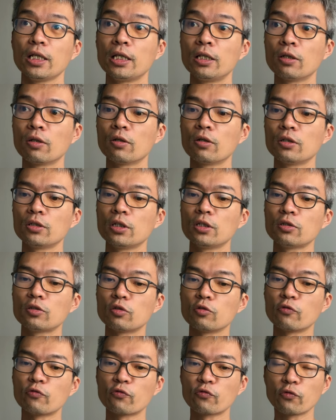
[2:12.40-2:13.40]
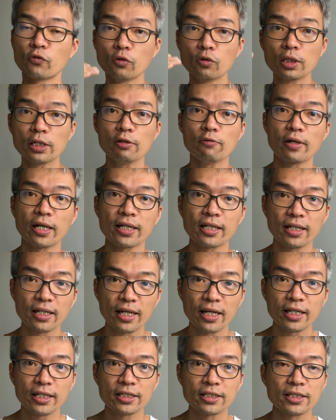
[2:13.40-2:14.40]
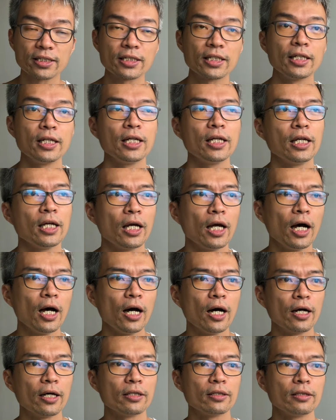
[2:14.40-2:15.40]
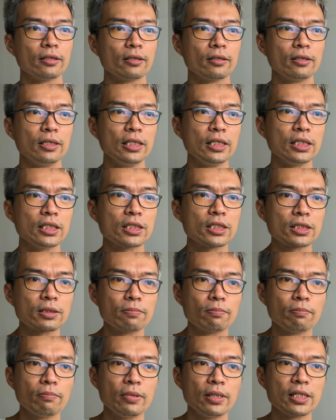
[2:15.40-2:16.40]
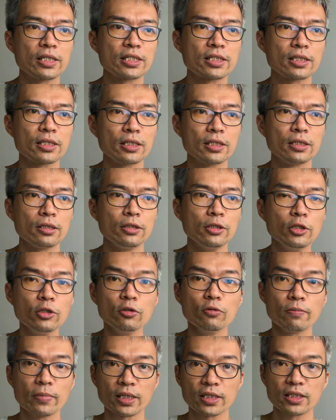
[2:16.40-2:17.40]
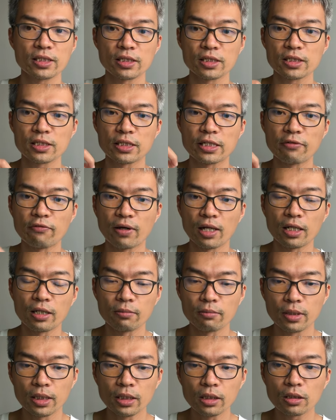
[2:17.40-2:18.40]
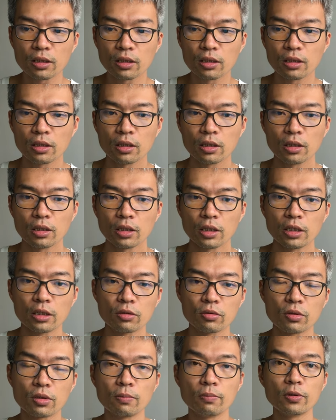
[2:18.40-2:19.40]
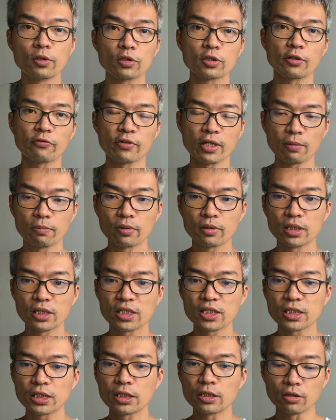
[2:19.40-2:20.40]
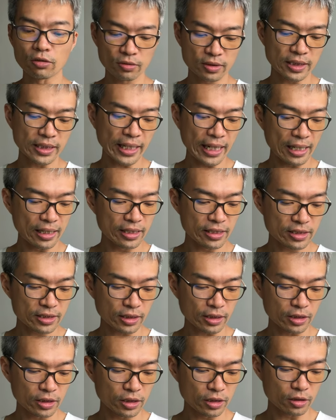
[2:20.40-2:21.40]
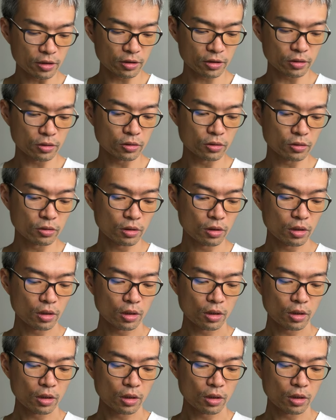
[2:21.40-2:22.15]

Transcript: in order to fully recognize this new business development into the books of Keppel DC, it will take at least a year. So